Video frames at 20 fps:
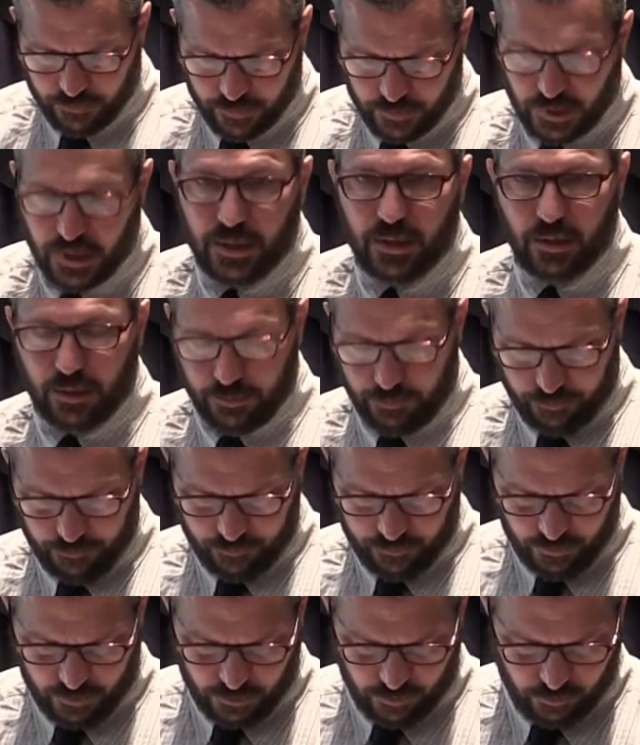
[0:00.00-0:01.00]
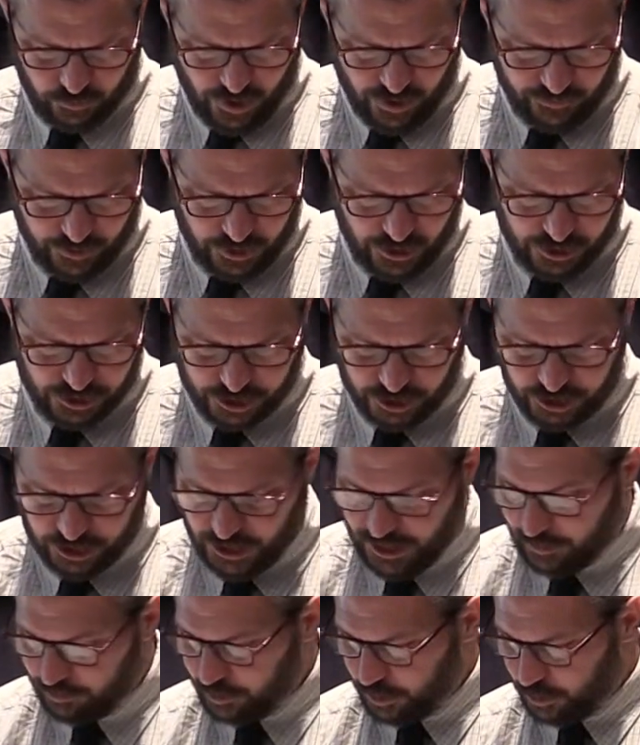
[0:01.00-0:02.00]
Thank you. Revelation
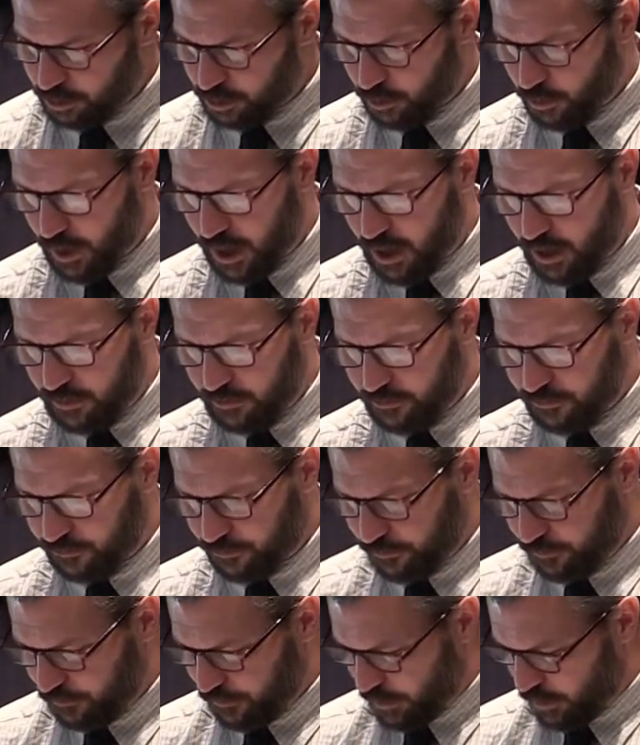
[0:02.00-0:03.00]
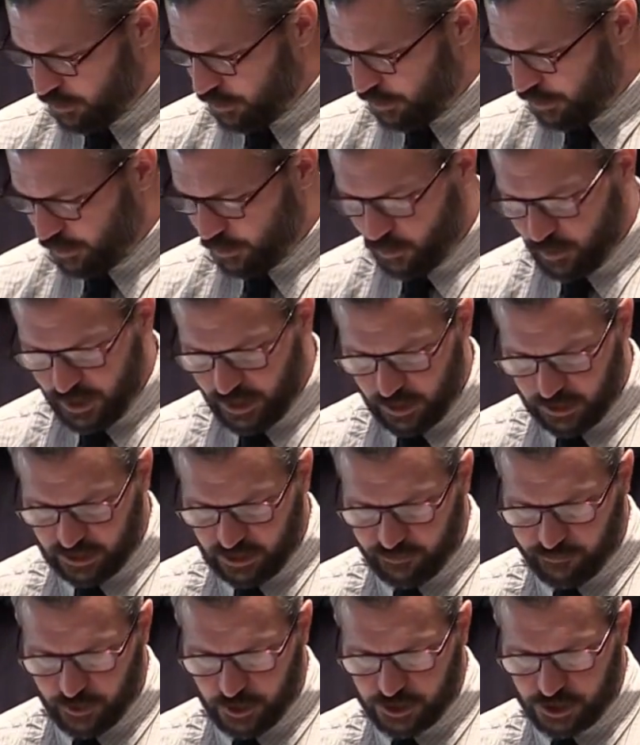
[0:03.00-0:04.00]
chapter 12. We looked
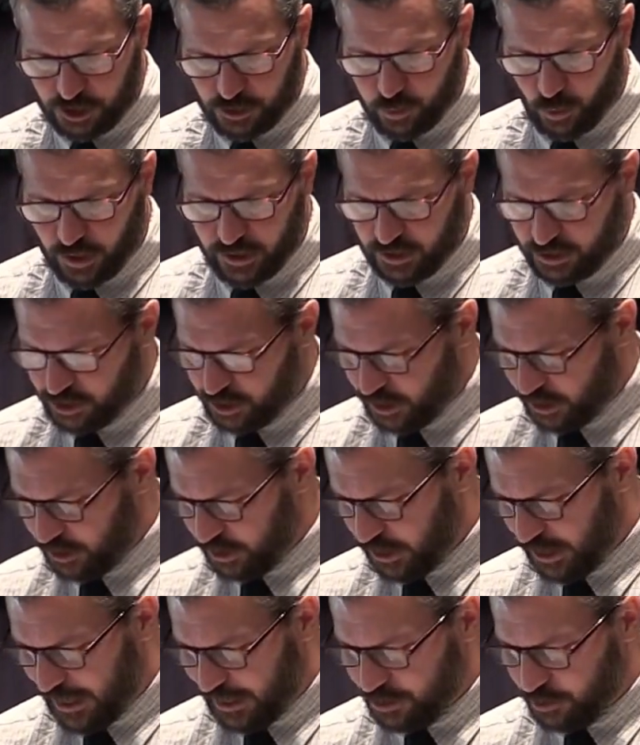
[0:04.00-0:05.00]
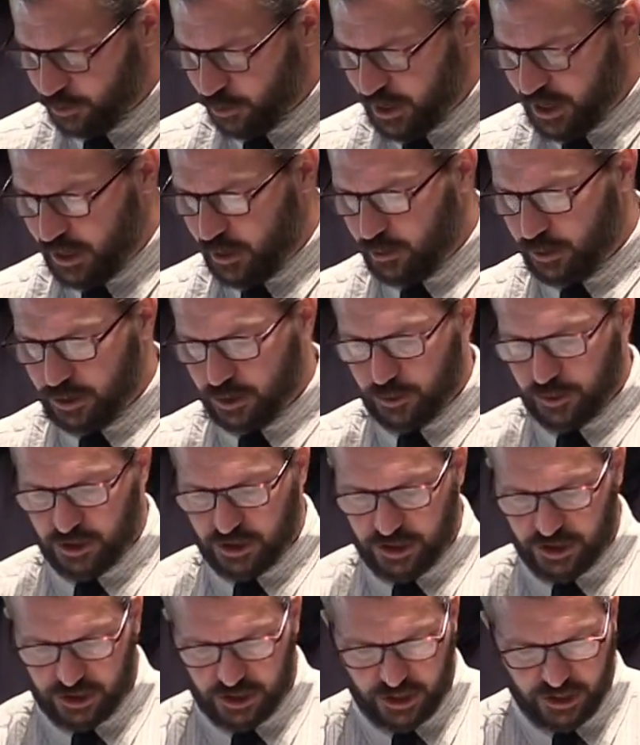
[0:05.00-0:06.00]
at verses 1 to 6 last week, which was
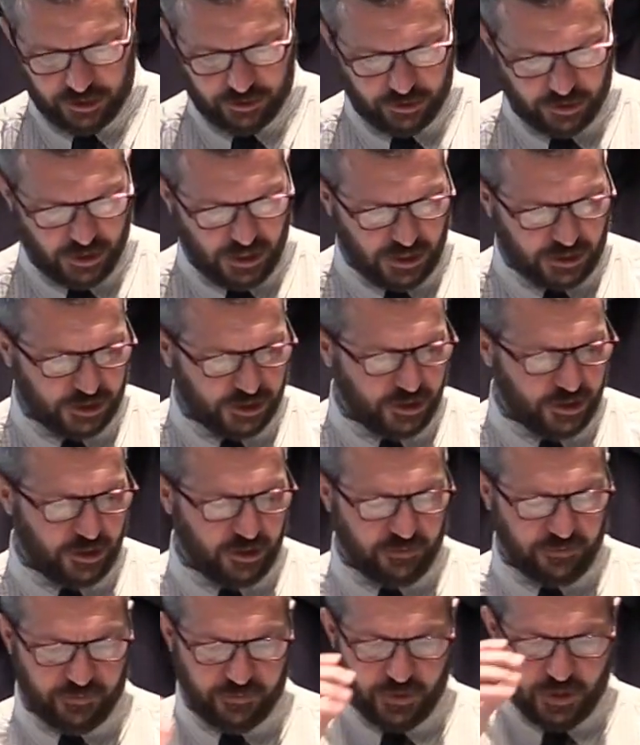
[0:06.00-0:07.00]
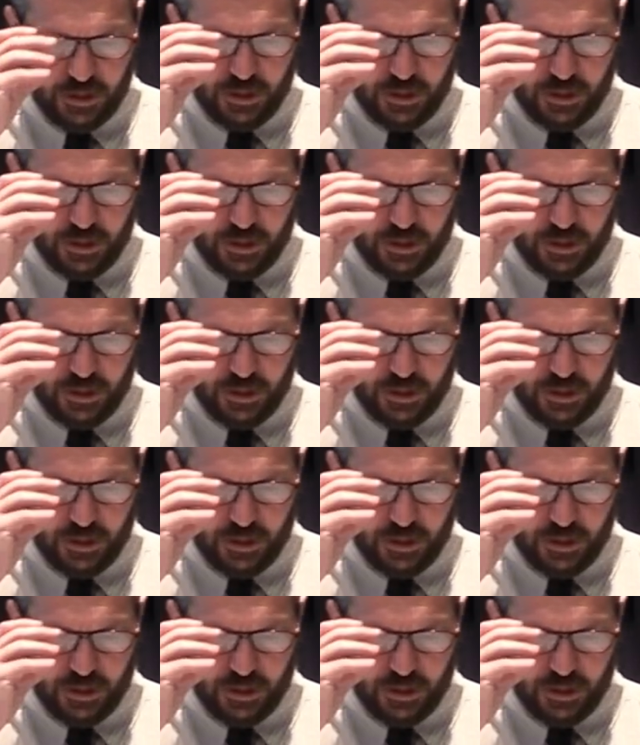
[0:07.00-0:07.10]
just the introduction of